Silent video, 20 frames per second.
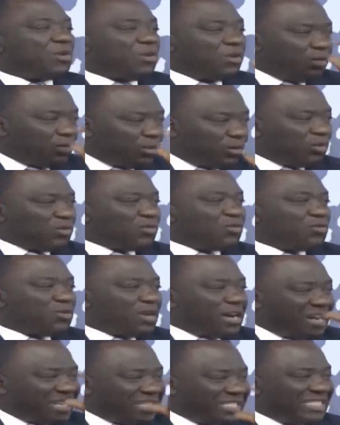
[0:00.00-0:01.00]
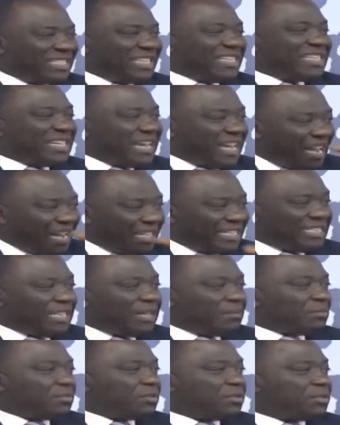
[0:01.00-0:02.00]
on two agenda
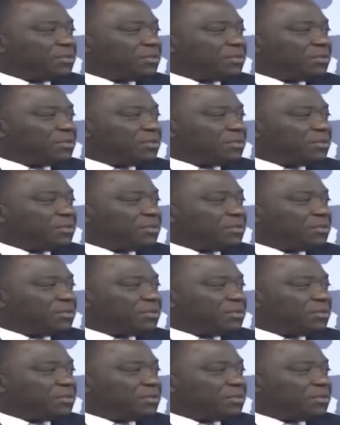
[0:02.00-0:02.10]
items.